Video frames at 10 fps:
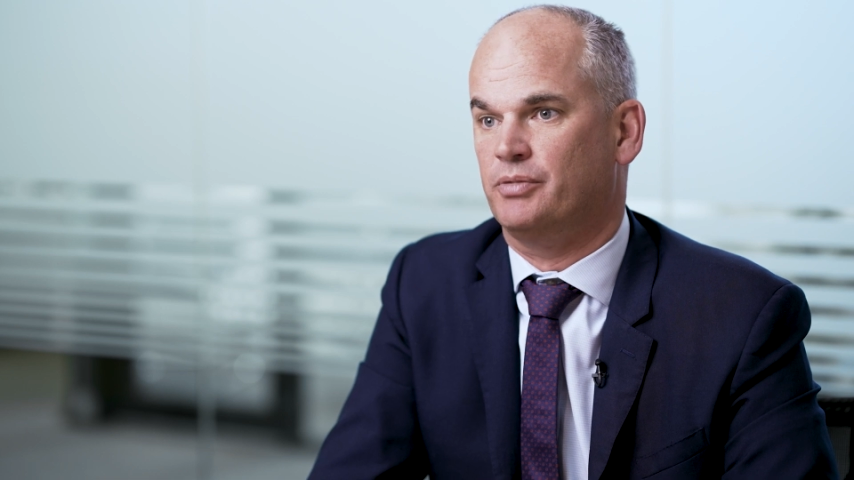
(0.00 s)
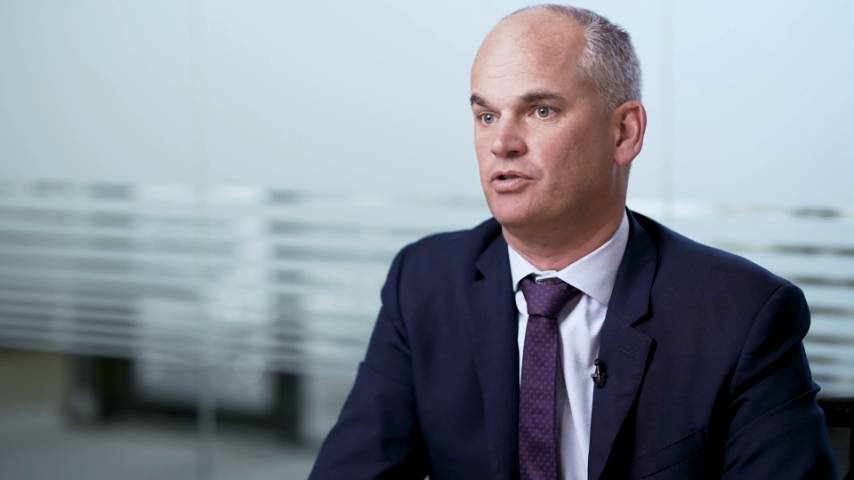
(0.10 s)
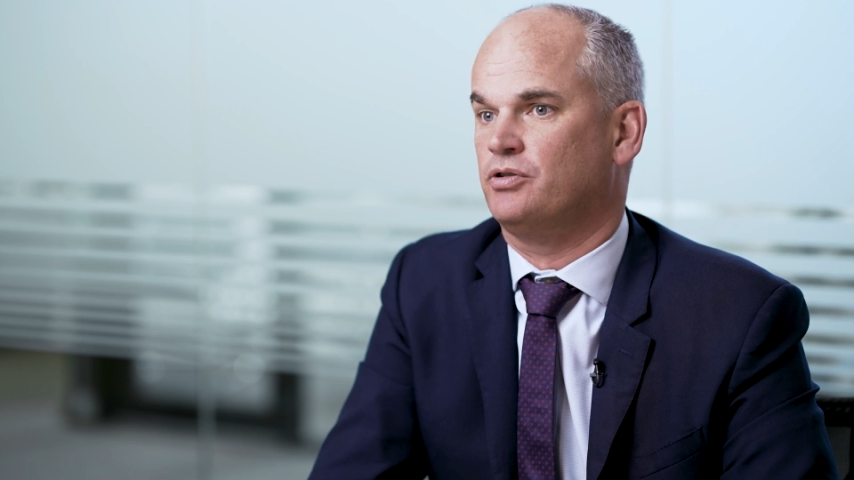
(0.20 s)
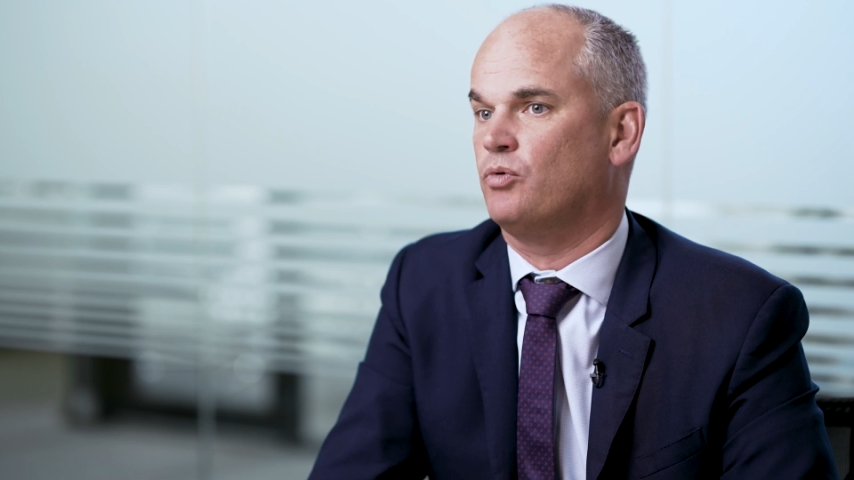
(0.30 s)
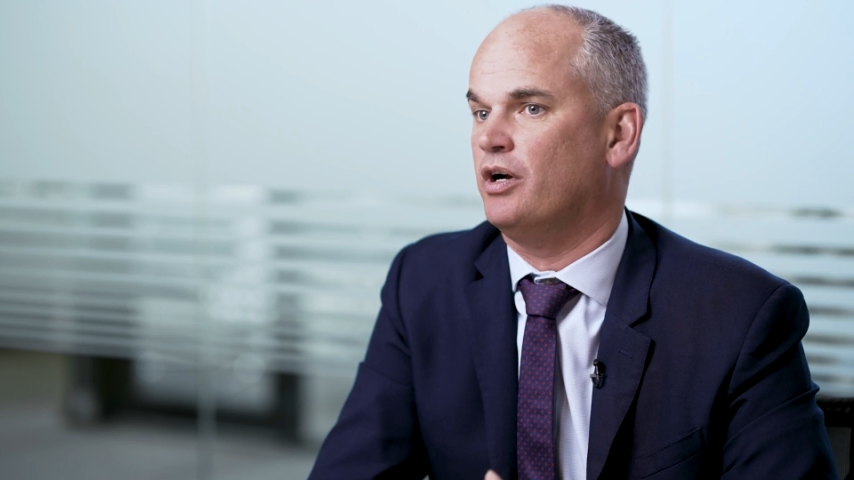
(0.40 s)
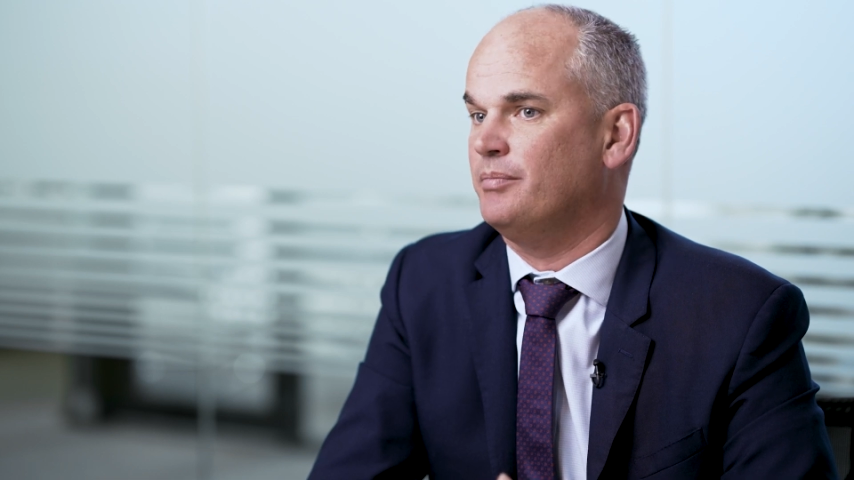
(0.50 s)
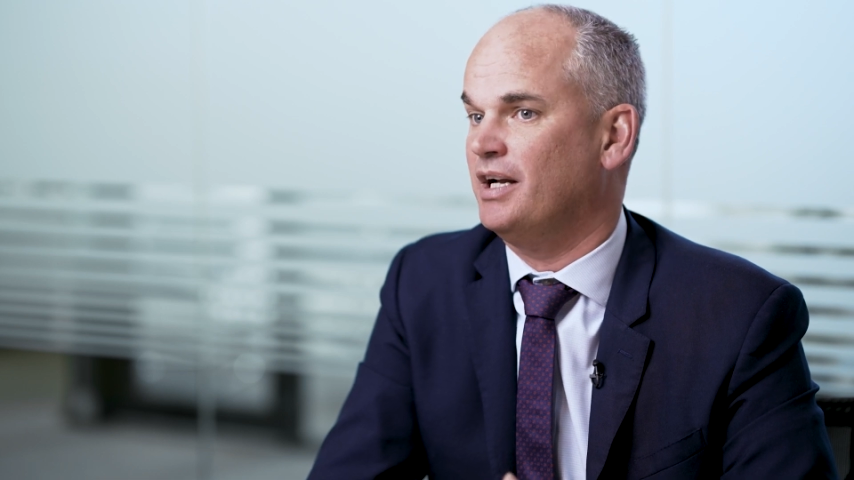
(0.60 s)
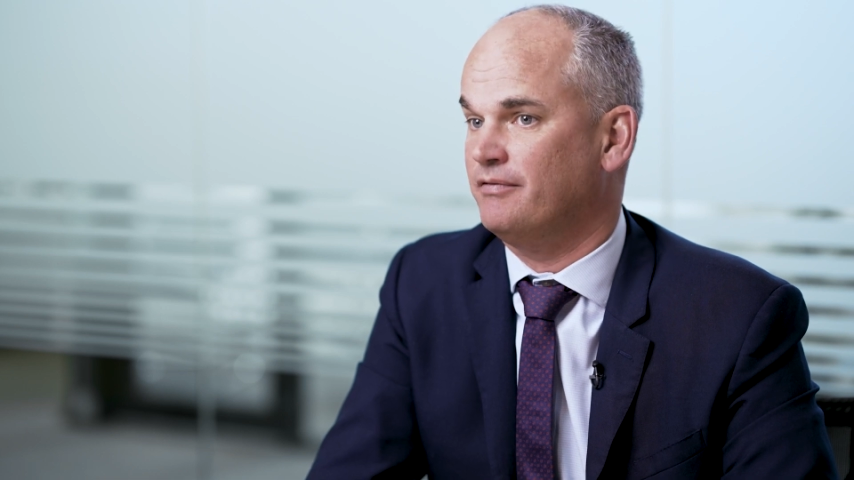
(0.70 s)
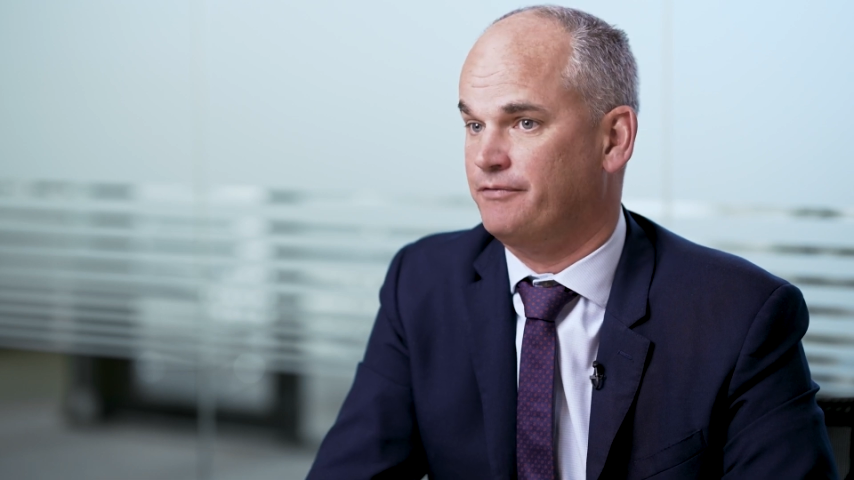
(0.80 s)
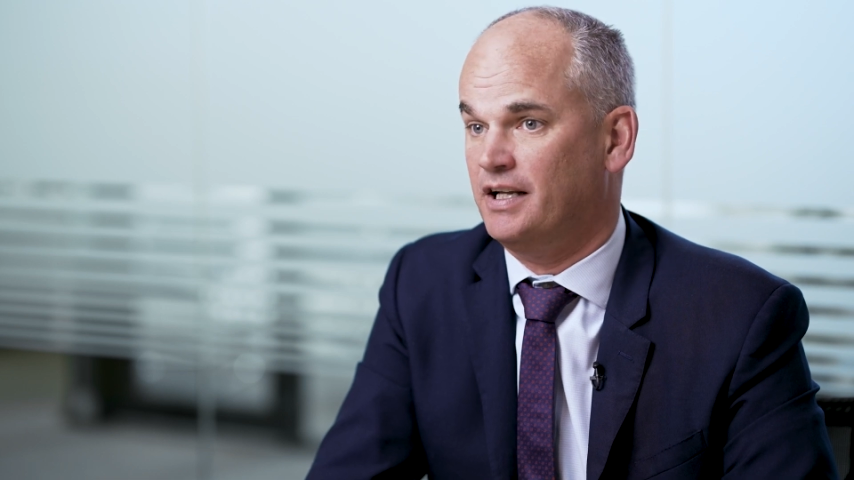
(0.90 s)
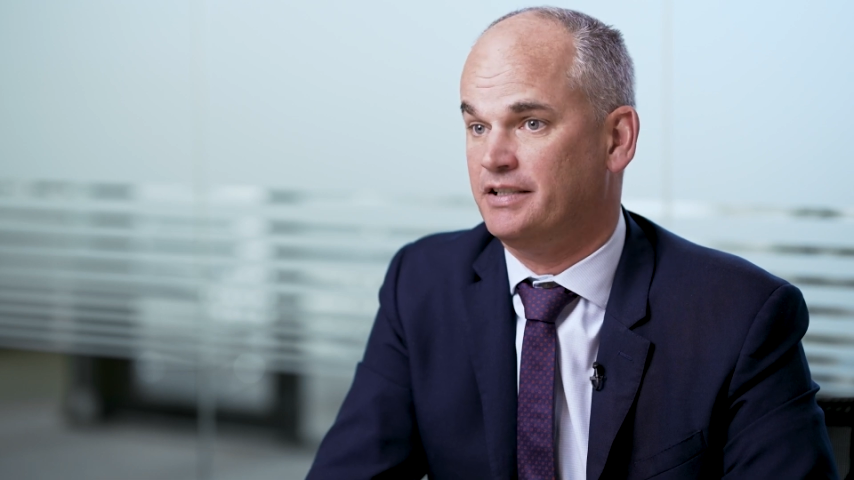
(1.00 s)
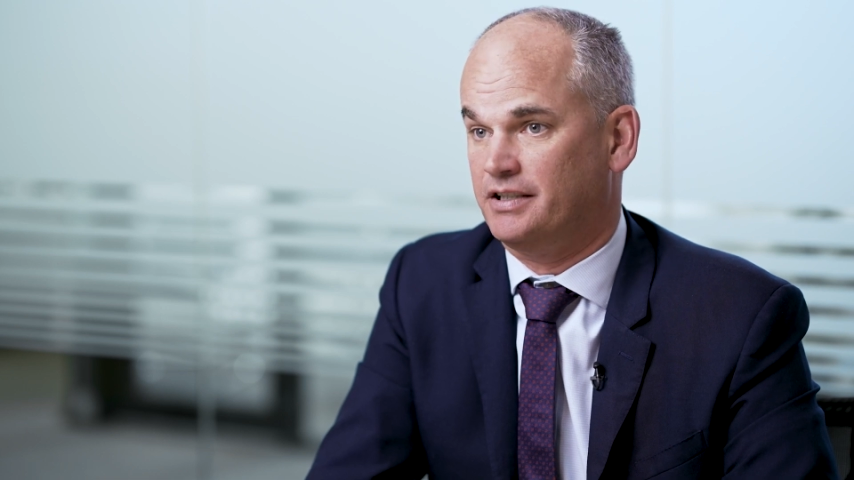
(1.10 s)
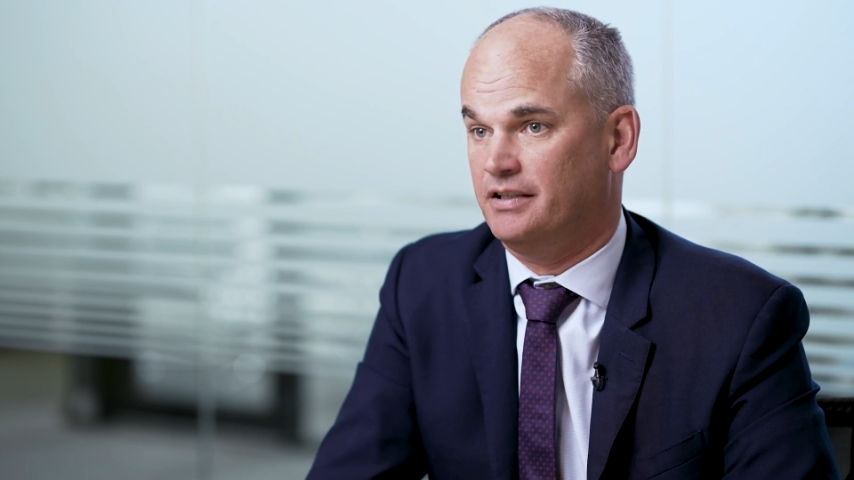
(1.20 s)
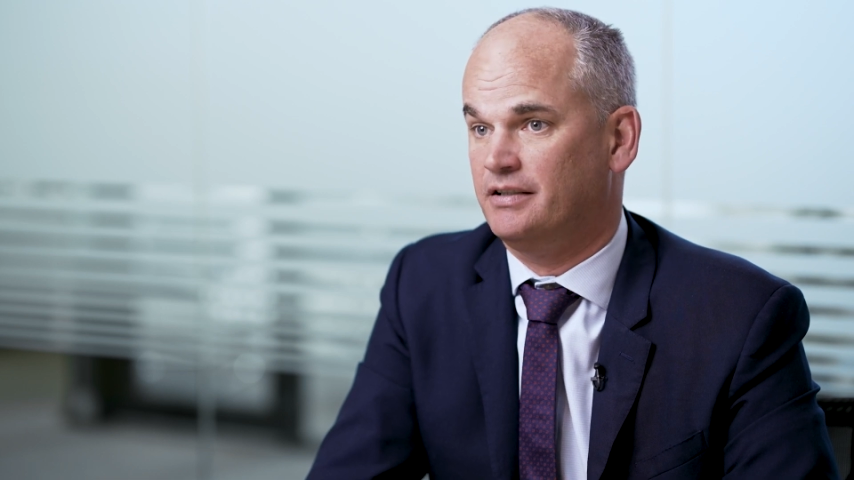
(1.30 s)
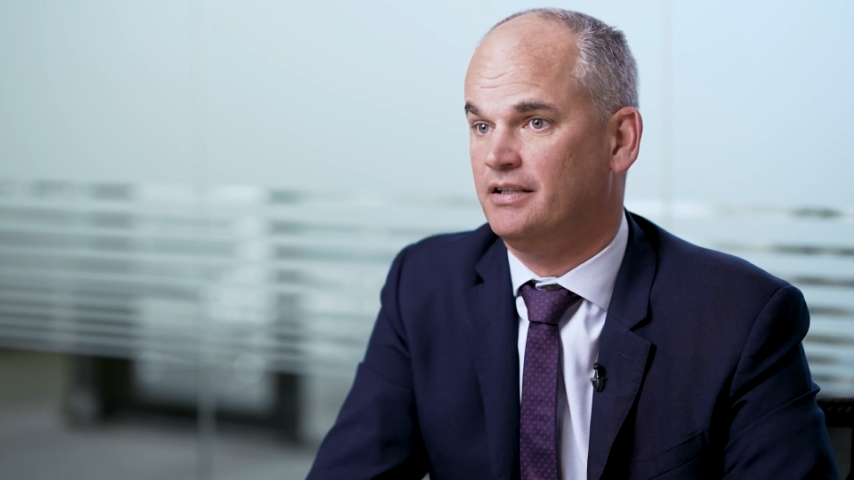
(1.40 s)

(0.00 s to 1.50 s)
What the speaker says: because you're worried about inflation?